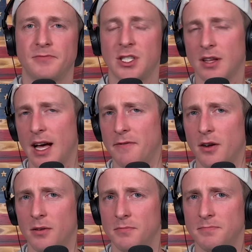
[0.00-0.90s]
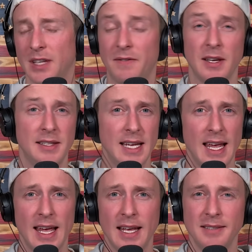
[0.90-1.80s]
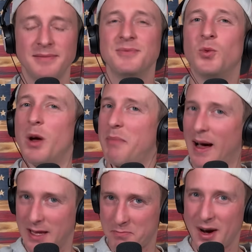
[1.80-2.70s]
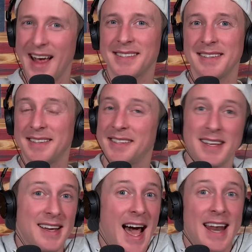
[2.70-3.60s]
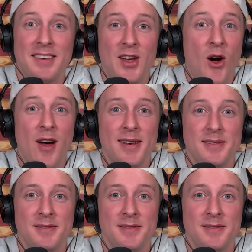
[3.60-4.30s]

Did you laugh at all? If you did, whip out the presents. You gotta do it.